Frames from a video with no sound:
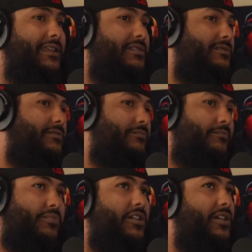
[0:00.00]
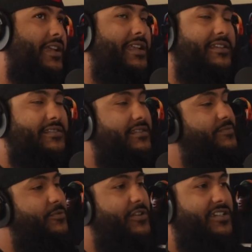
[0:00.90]
and bro, again, it's
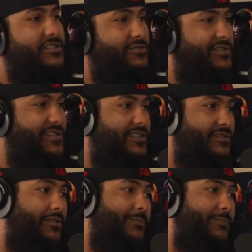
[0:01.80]
inspirational because